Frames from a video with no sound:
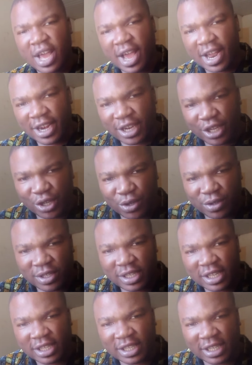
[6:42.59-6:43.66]
and use
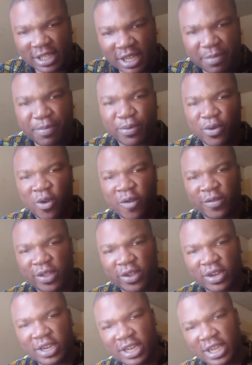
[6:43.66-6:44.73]
the tip of
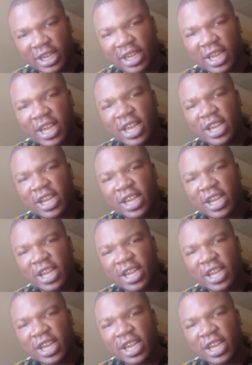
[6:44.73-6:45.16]
your dick,